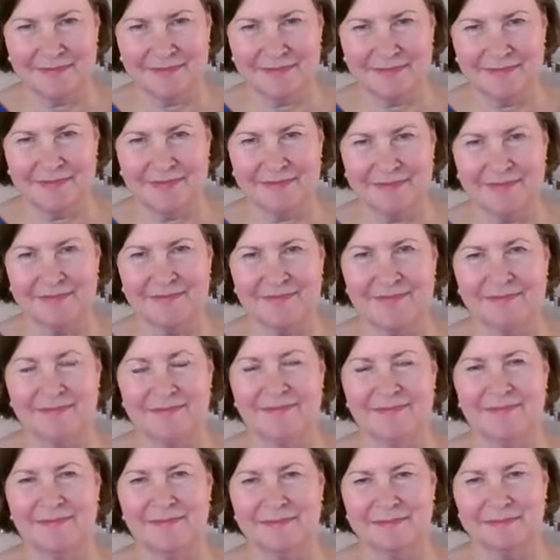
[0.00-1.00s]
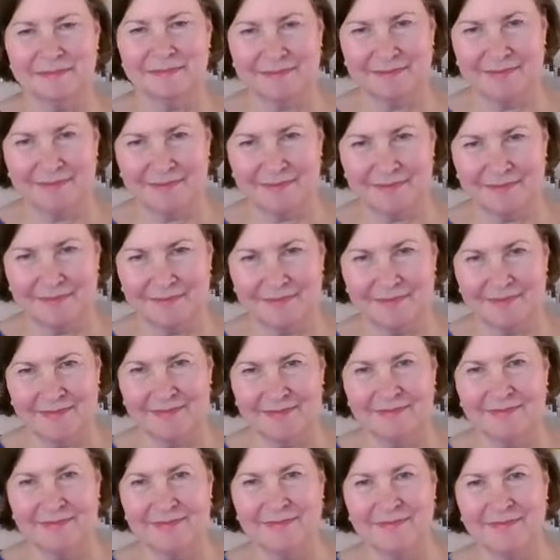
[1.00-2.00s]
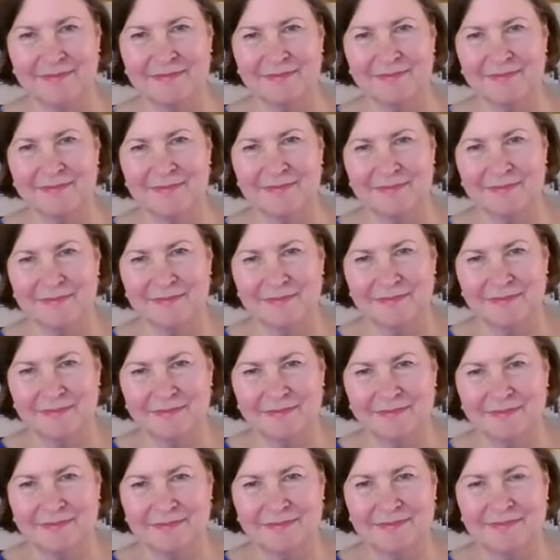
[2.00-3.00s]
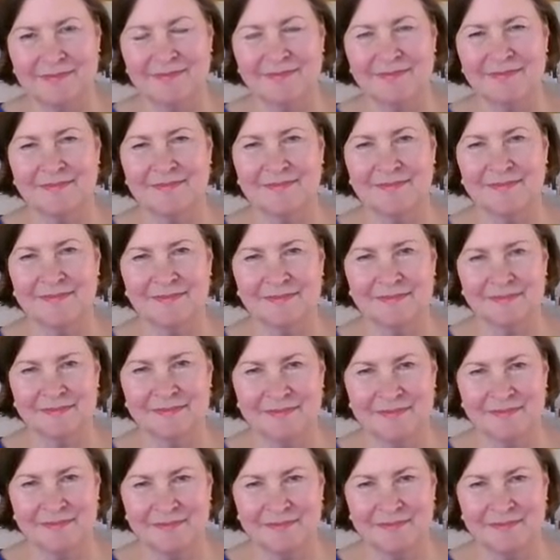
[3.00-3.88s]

(not speaking)